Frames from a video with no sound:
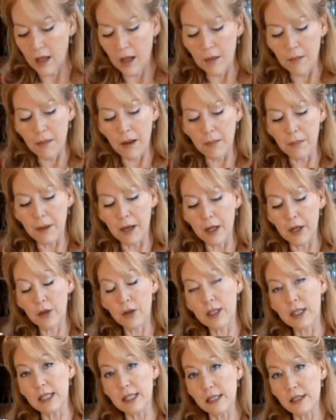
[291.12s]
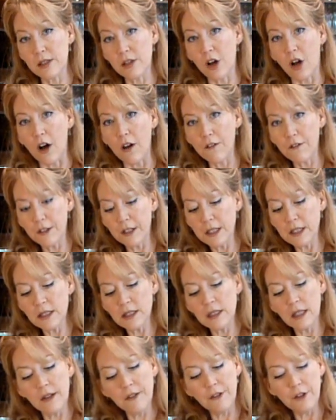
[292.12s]
My butter is softened.
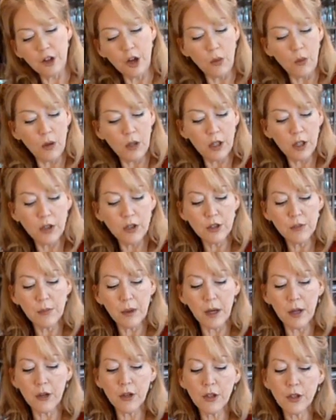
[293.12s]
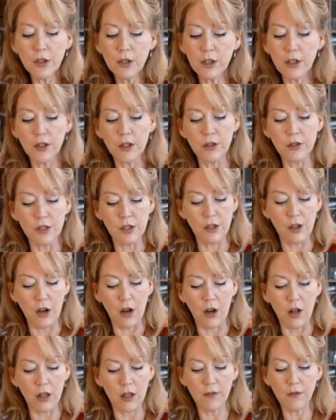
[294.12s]
If you don't want to use butter, you can use an
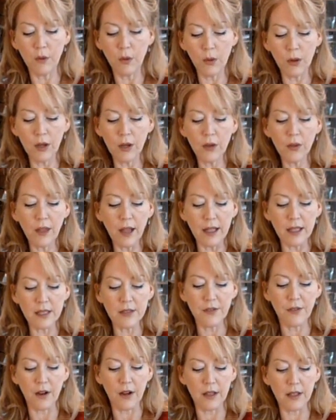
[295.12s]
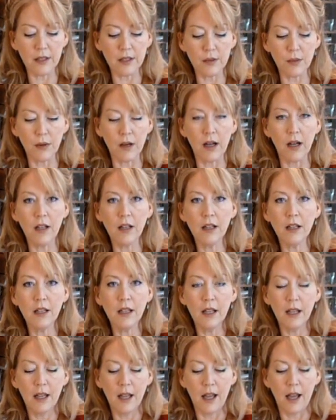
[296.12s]
olive oil. That's fine as well.
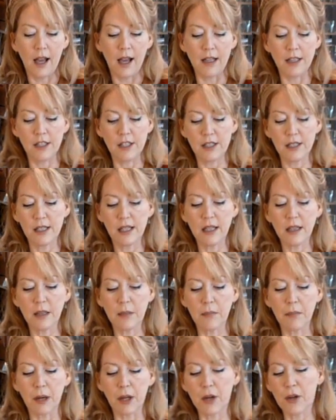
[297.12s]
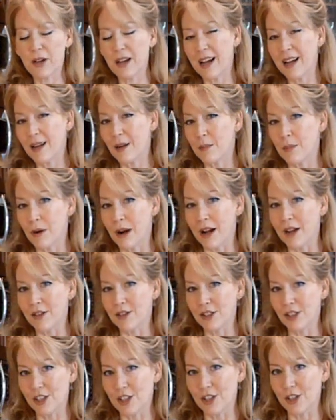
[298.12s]
I just think the butter kind of browns
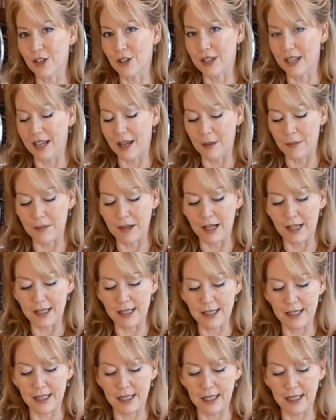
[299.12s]
the turkey up nicely.